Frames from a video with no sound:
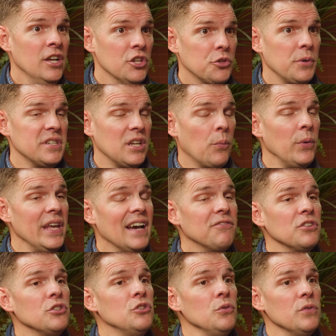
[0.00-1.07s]
So he said, we have
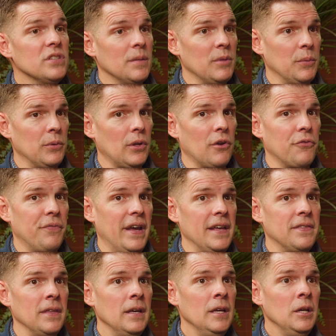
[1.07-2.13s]
to do something with our
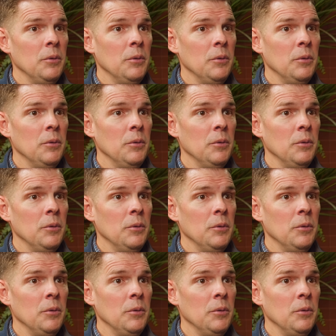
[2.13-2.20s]
faith.